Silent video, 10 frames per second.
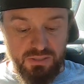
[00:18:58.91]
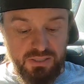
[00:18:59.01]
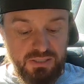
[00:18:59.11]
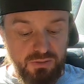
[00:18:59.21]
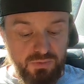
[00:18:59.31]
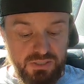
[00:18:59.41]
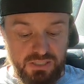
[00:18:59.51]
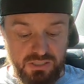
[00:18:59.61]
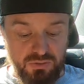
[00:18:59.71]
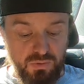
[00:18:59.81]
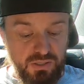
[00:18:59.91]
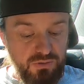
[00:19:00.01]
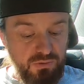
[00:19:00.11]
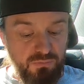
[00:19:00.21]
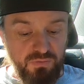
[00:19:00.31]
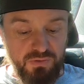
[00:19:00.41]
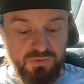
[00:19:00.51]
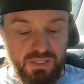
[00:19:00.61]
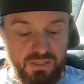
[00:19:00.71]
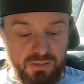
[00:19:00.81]
Let's increase that to
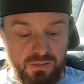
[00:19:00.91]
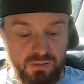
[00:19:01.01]
150.